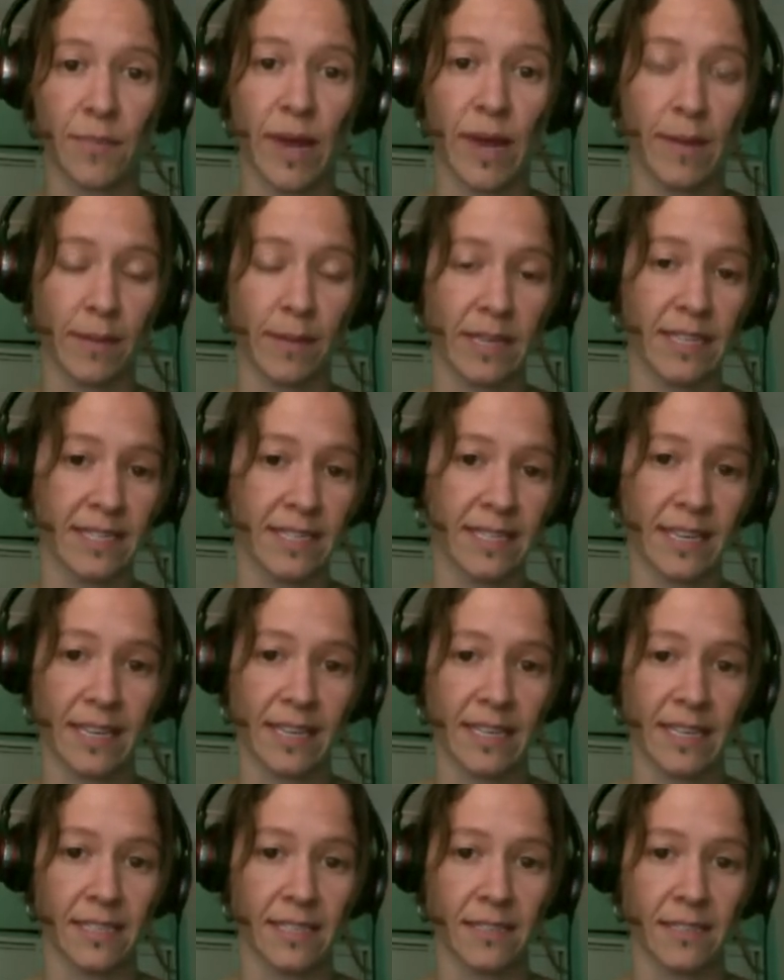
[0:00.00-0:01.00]
people in
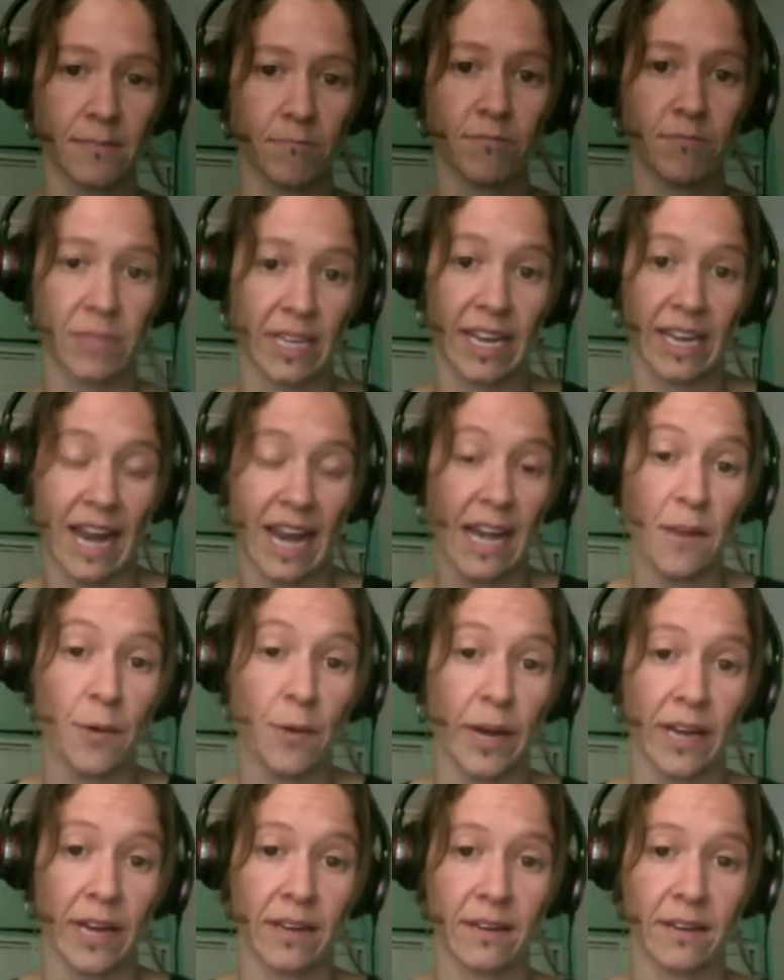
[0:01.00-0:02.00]
cities get
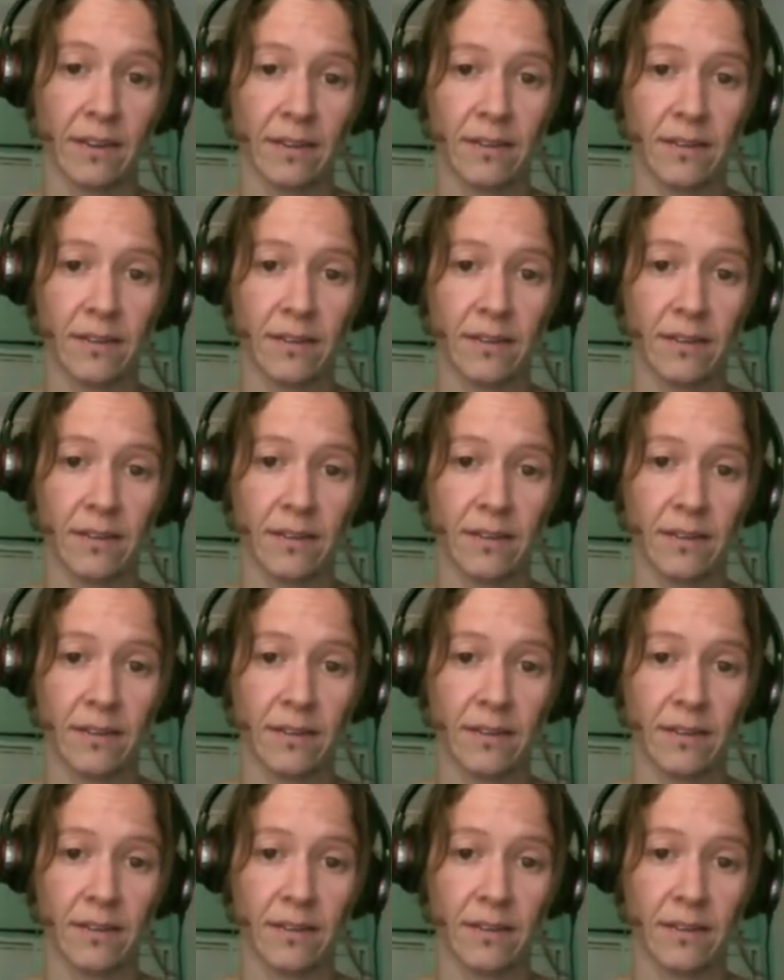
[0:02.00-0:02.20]
anyway.